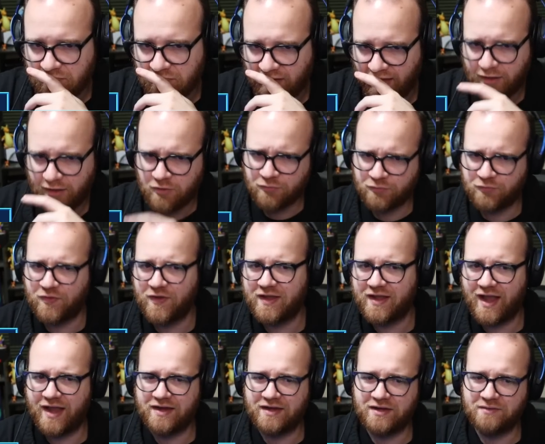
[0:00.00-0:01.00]
I don't think
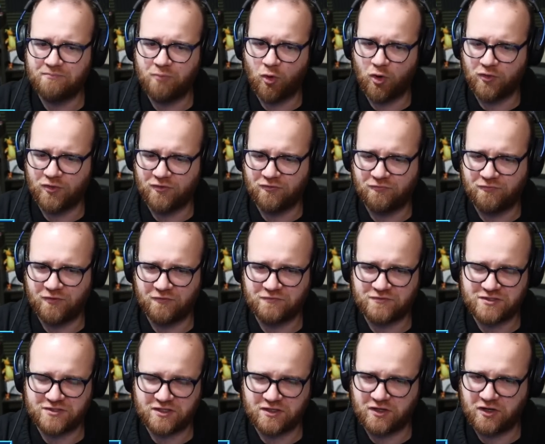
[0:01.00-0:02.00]
I need more than
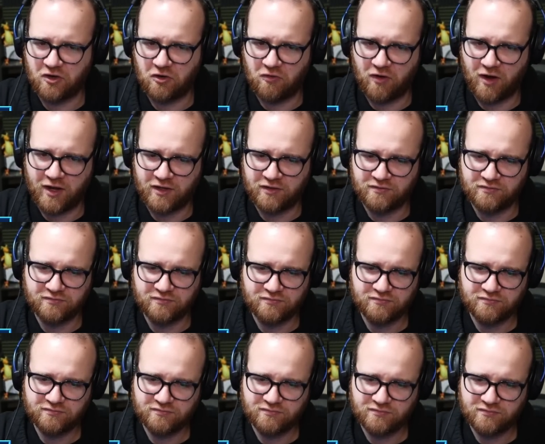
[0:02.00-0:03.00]
15 here, right?
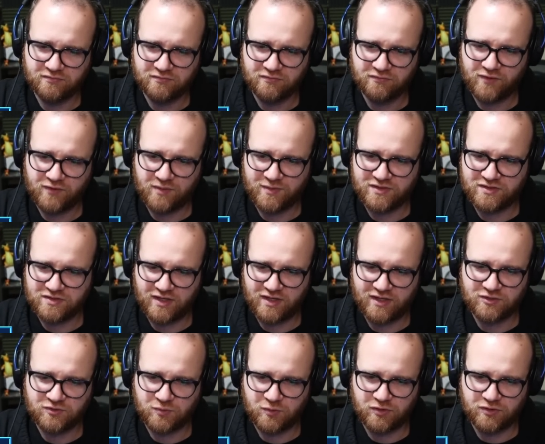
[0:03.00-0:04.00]
Famous
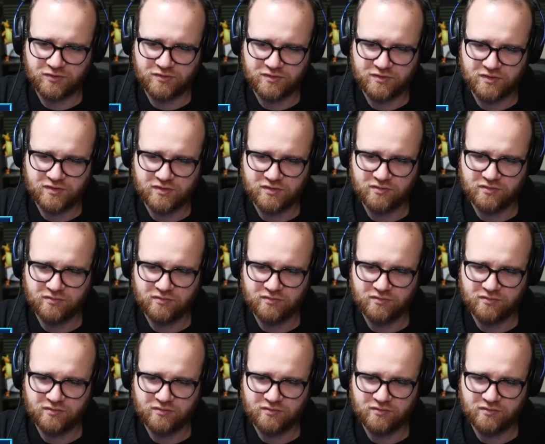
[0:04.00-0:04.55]
last words.